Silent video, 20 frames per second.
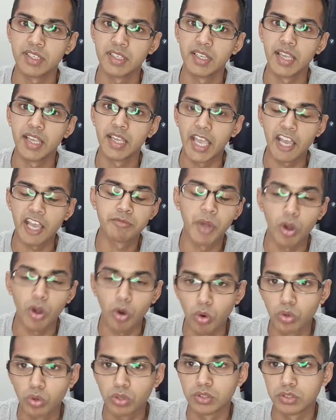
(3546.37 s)
have
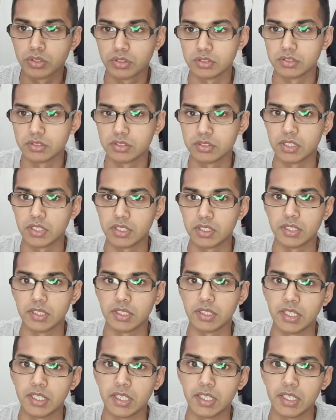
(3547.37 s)

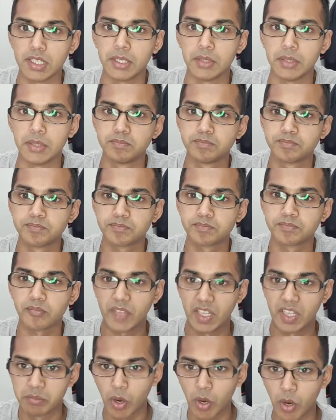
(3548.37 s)
uh,
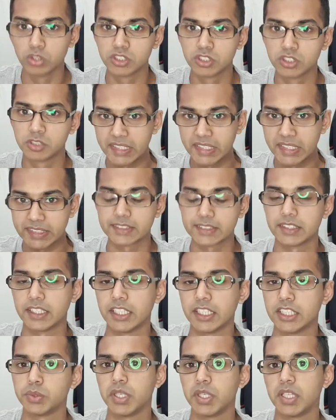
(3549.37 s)
my own space
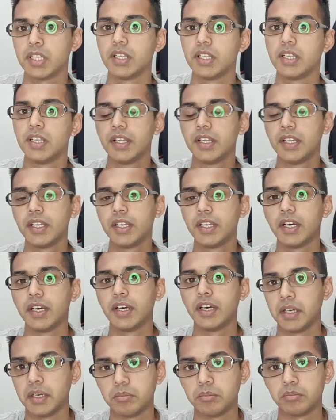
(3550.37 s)
as well.
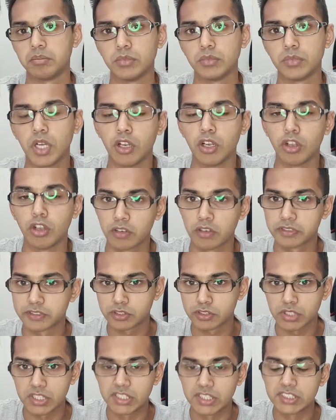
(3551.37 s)
A lot of
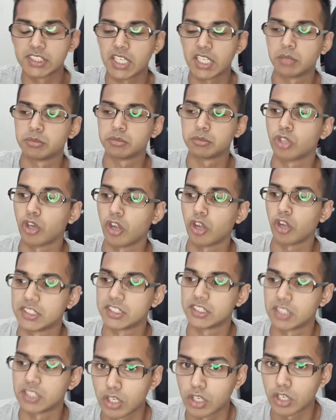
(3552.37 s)
Instagram stories, a
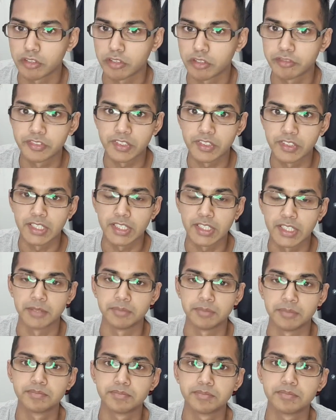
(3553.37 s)
lot of
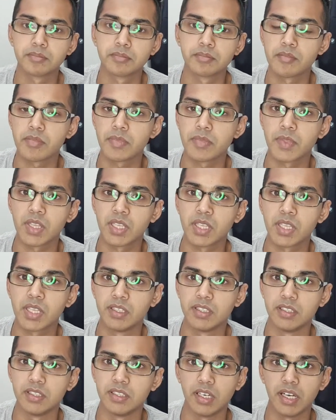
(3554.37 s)

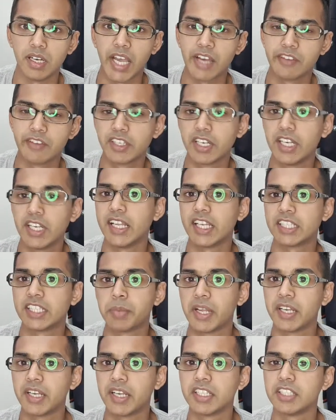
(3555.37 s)
I haven't really
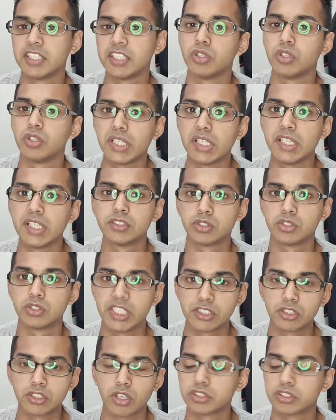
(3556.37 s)
expanded into Reels or
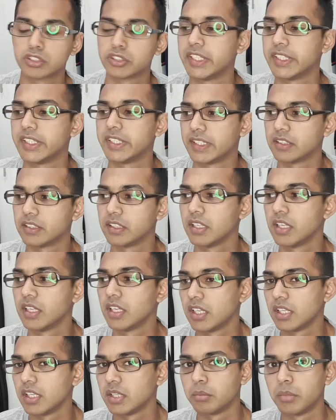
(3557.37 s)
TikToks or anything,
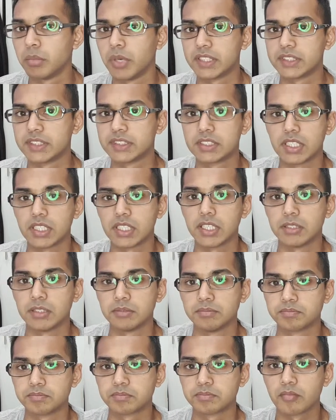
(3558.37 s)
but
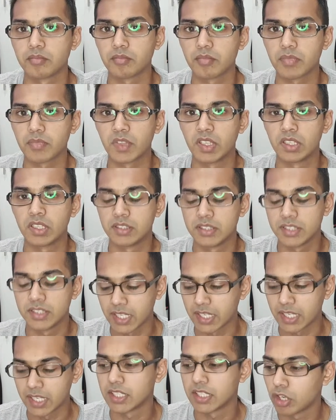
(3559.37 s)
yeah,
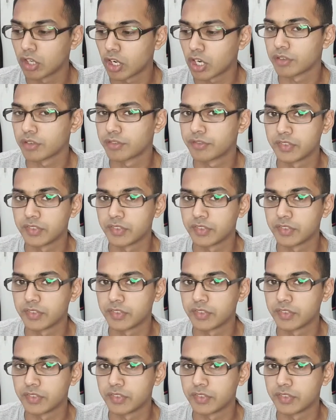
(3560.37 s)
there are a lot of